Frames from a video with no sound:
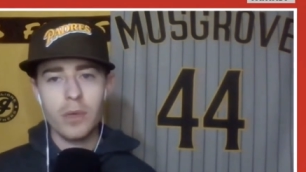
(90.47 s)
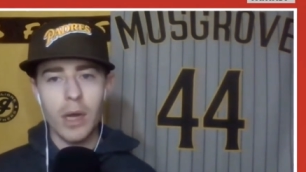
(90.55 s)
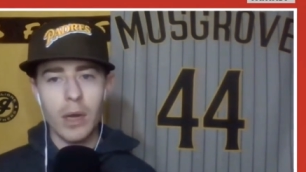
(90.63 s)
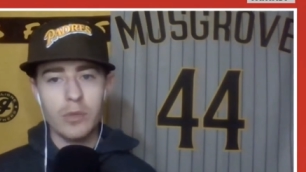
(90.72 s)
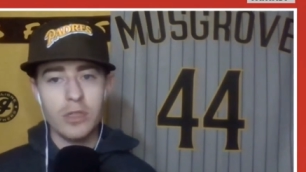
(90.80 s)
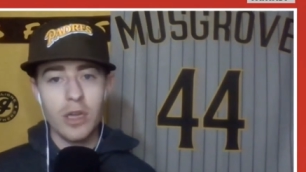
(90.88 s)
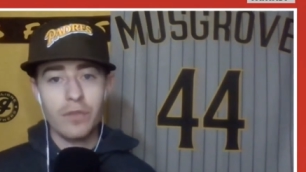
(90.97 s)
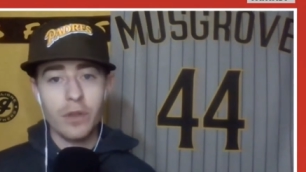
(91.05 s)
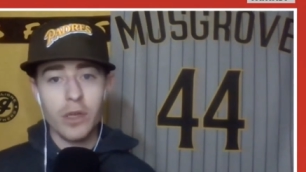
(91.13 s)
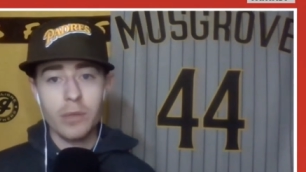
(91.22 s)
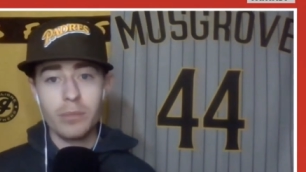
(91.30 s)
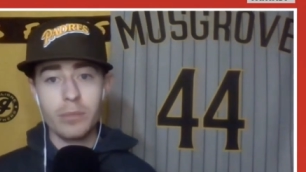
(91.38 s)
I was
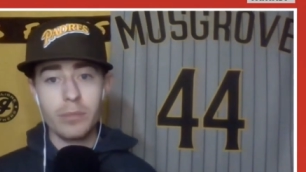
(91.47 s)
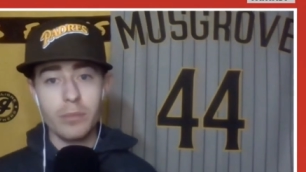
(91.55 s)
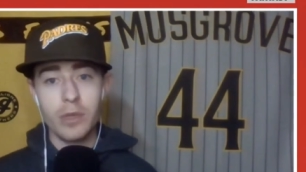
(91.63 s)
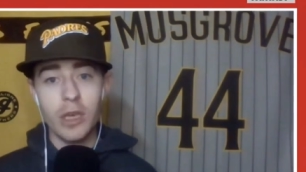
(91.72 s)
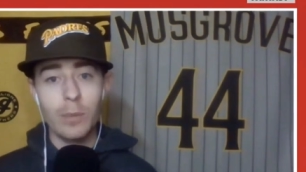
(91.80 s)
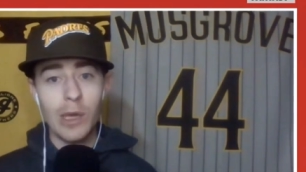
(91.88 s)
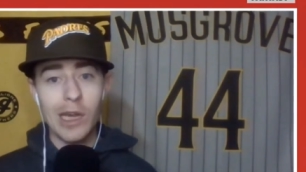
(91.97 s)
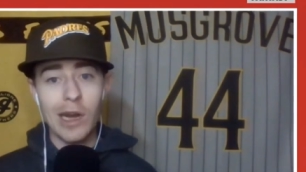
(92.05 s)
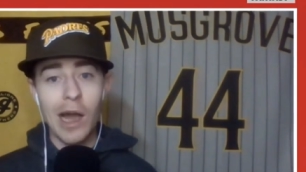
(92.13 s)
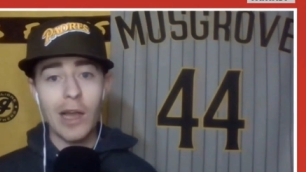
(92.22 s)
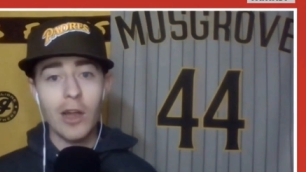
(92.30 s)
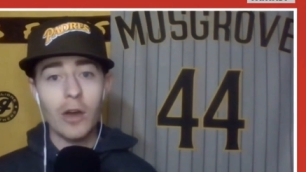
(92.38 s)
definitely keeping an
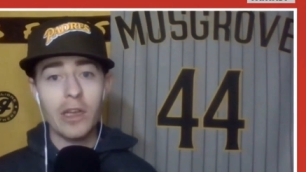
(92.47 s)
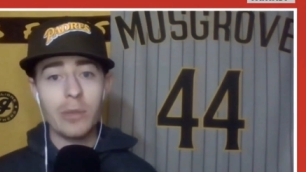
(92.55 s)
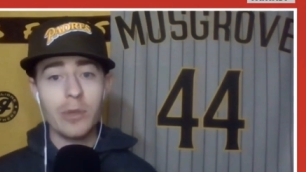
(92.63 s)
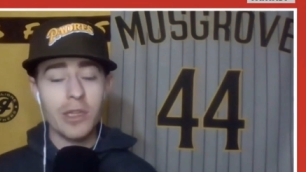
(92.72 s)
eye on him